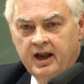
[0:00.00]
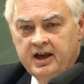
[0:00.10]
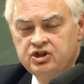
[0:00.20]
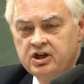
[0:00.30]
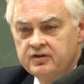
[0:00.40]

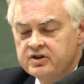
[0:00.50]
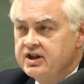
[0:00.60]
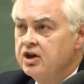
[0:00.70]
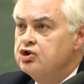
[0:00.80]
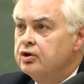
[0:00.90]
18th
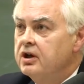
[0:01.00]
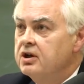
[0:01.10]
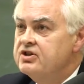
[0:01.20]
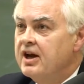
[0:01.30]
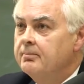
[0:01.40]
century
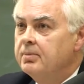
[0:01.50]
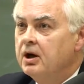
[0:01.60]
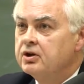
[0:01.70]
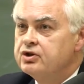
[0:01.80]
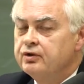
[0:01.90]
in some
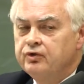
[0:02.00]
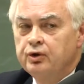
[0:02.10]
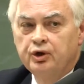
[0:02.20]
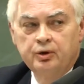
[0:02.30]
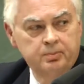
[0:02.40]
parts of
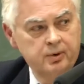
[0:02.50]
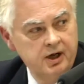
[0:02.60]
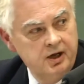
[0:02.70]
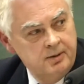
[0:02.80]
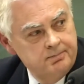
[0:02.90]
Europe
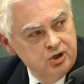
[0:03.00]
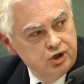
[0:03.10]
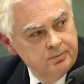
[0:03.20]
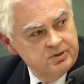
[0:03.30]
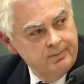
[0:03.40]
where
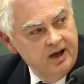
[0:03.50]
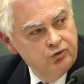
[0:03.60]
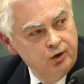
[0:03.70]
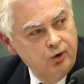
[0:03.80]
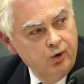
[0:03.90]
bishops
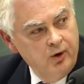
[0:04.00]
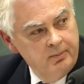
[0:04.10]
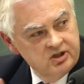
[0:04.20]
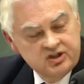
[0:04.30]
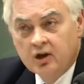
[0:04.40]
made the law. I
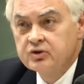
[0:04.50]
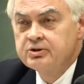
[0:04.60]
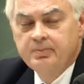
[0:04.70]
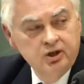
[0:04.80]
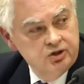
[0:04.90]
mean,
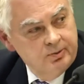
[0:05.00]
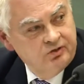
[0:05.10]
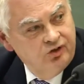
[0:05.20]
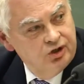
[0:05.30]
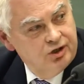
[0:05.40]
Salzburg was
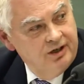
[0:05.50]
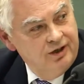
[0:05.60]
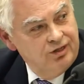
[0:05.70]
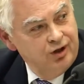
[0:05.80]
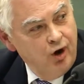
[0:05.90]
virtually
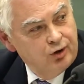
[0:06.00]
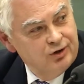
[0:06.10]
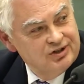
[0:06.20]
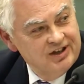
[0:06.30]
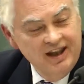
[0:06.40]
a
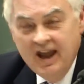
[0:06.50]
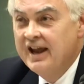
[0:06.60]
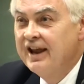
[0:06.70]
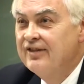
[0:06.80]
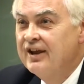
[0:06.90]
theocracy
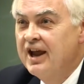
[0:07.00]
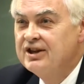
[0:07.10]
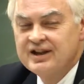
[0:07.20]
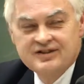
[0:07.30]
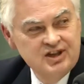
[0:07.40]
in the
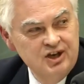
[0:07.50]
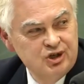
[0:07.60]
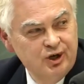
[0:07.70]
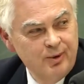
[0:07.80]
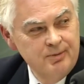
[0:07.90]
18th
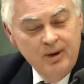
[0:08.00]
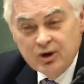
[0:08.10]
century when